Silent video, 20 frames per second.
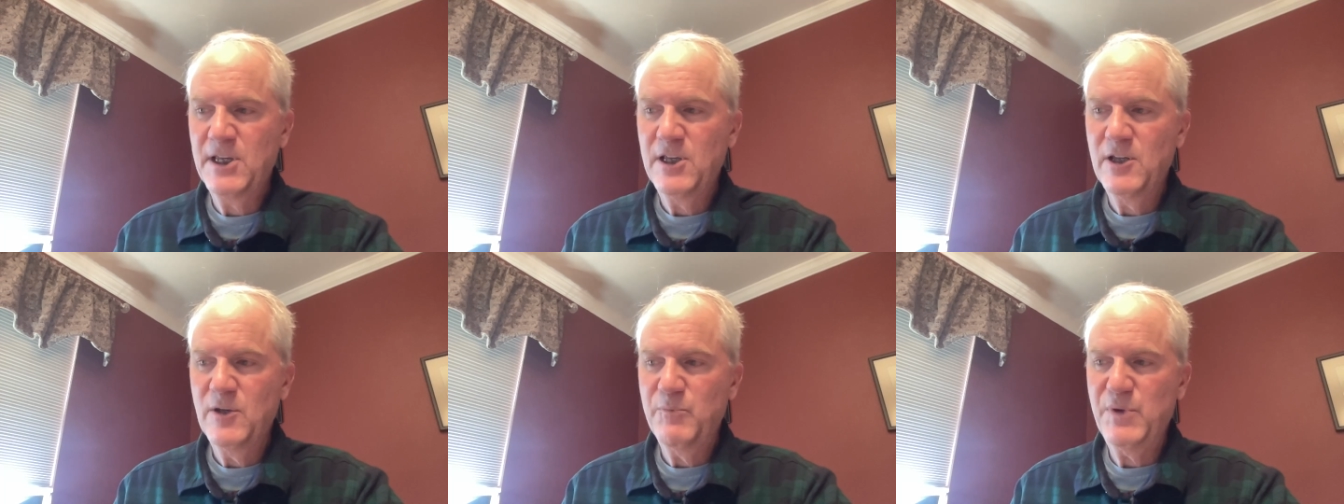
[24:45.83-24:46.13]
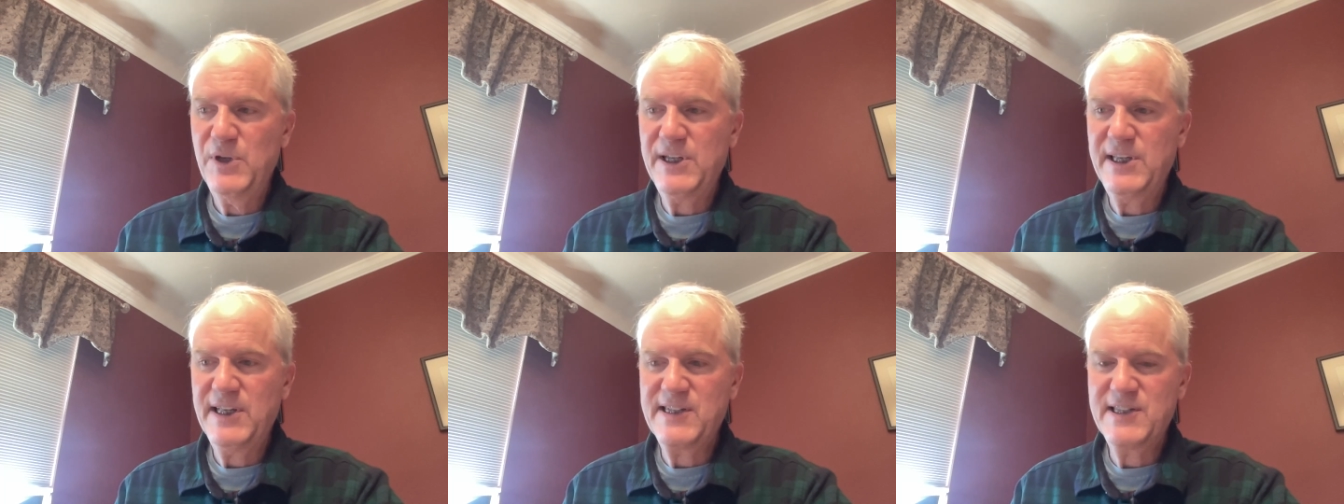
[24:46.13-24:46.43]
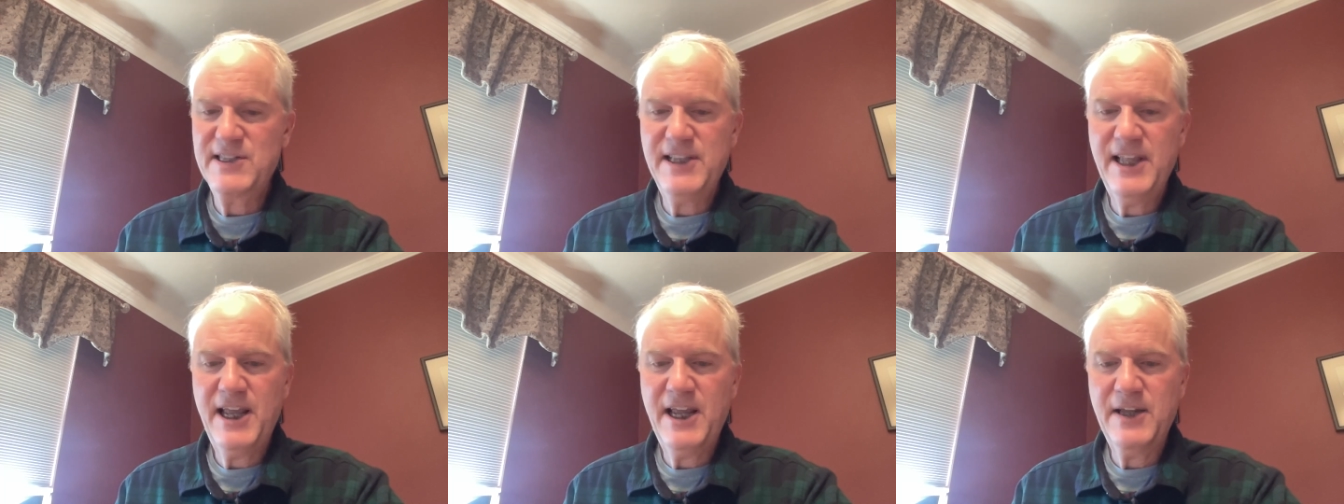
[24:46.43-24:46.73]

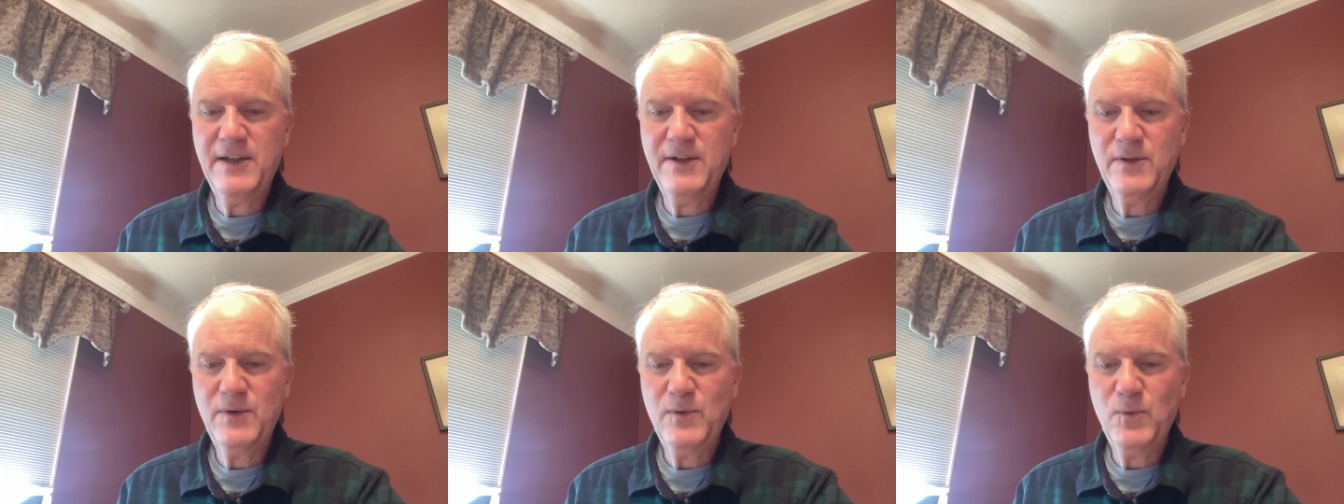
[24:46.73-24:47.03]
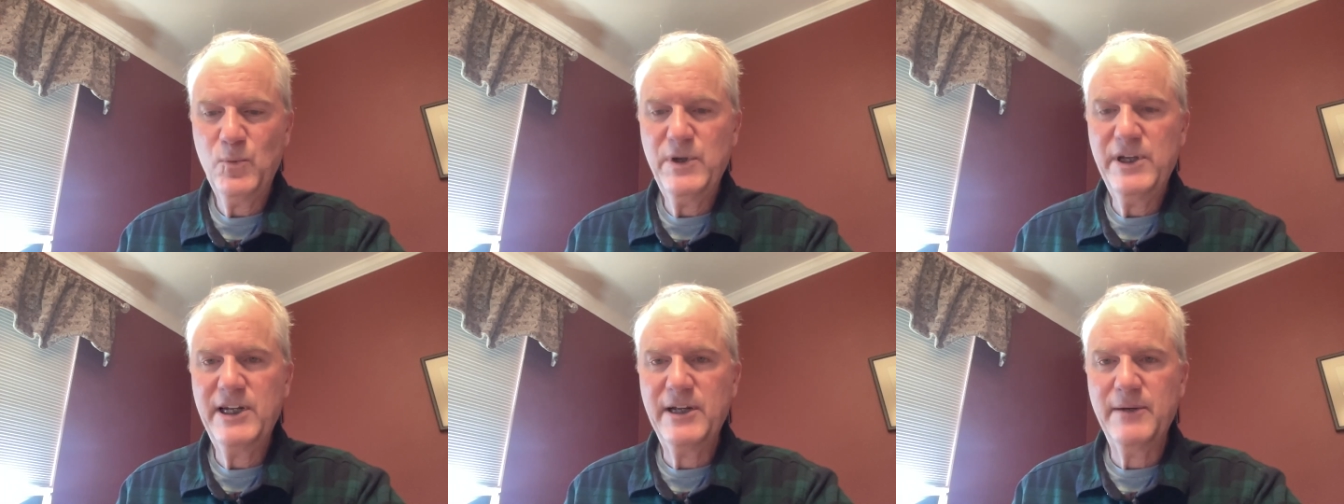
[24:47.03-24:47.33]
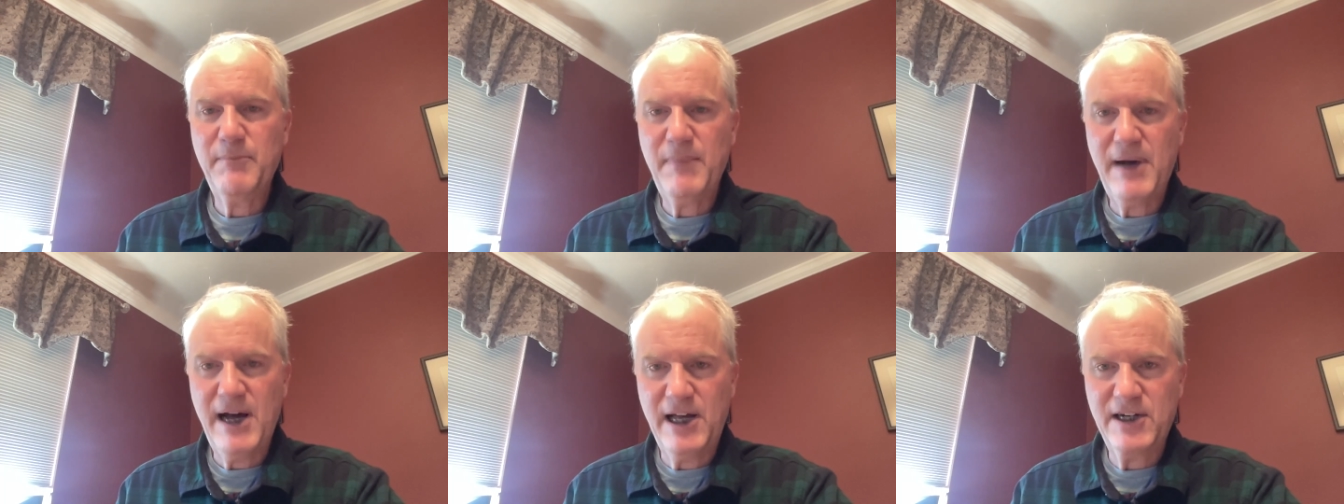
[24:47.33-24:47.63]
because then we
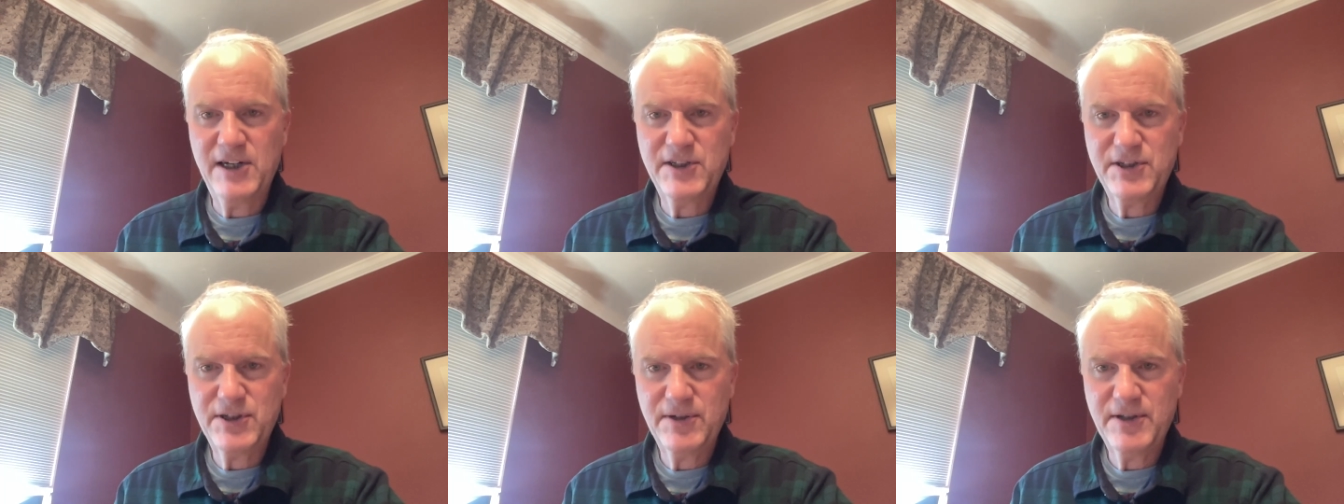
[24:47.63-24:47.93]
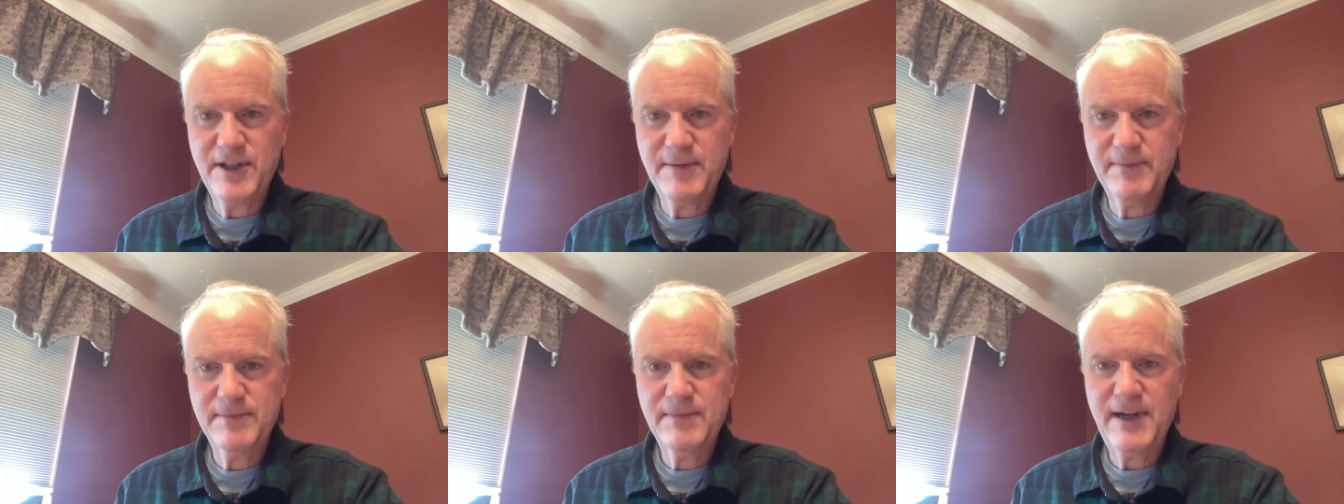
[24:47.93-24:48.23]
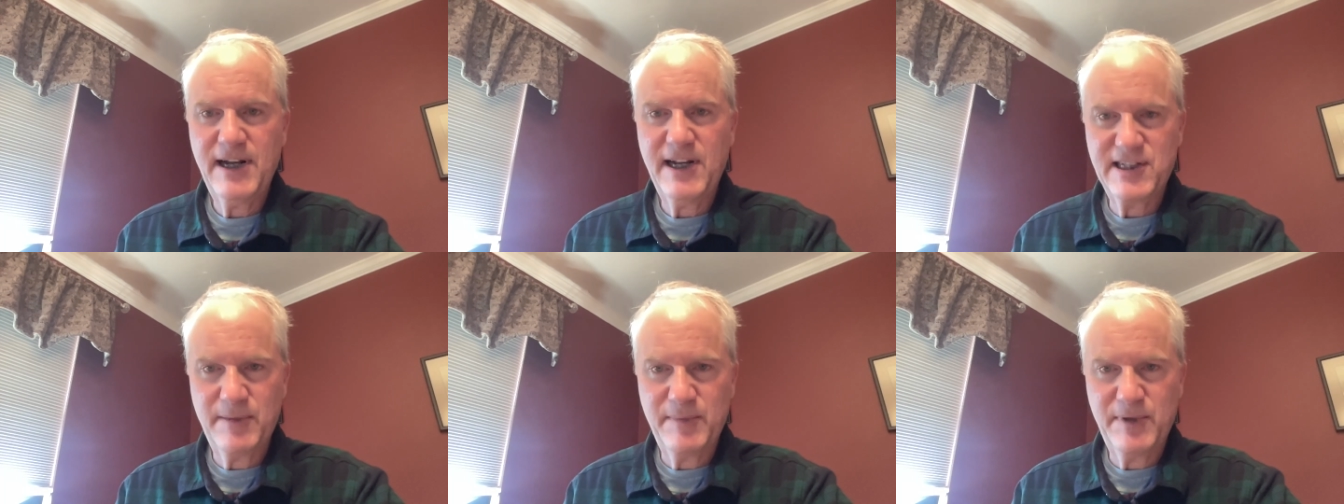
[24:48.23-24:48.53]
can monitor them,
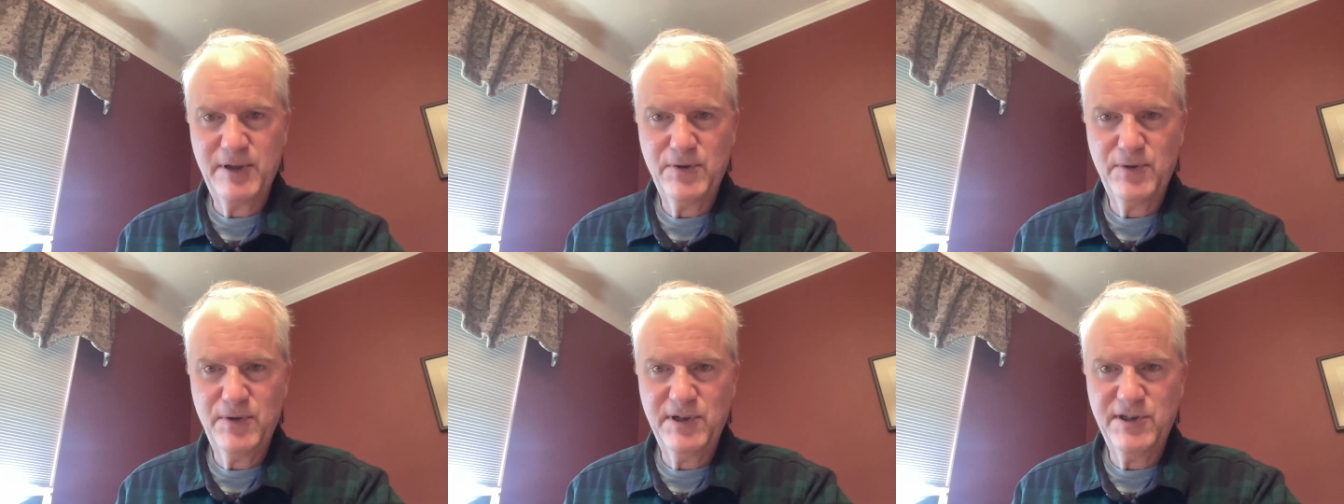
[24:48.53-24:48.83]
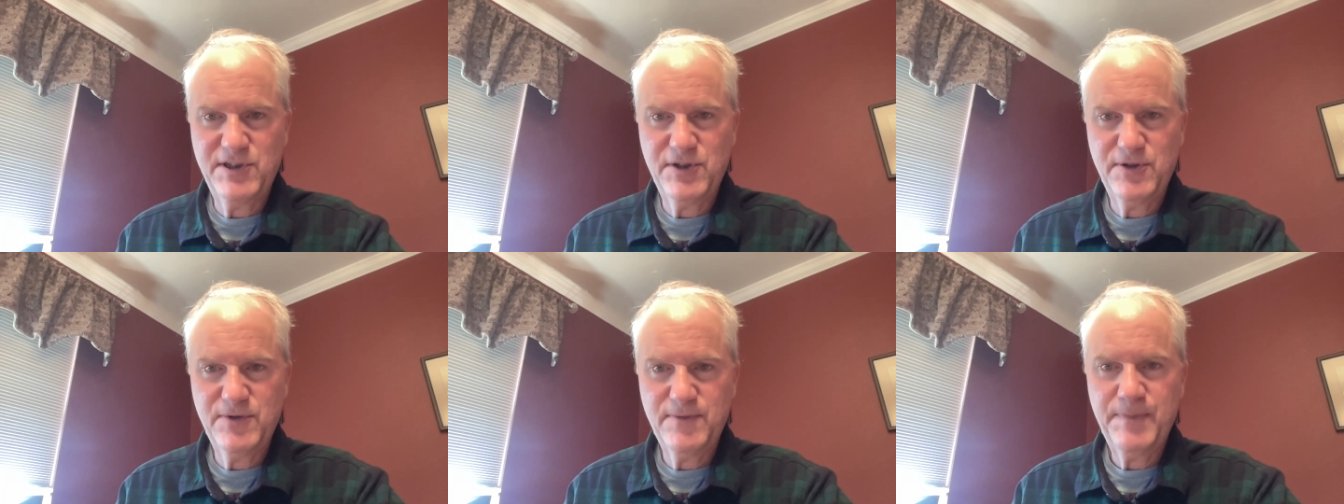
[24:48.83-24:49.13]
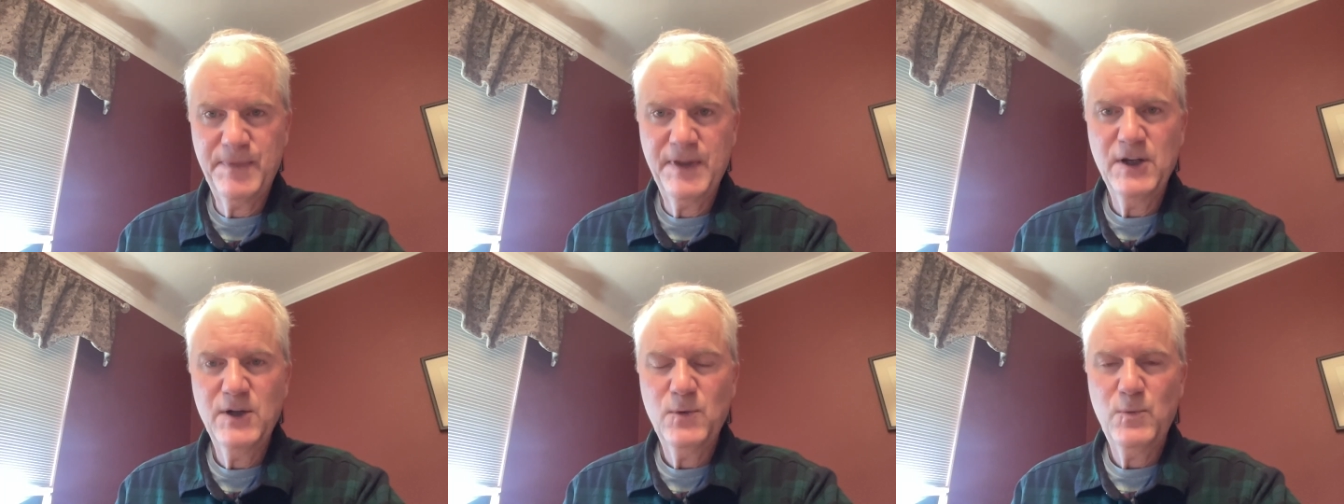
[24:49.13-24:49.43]
as I'm alluding to,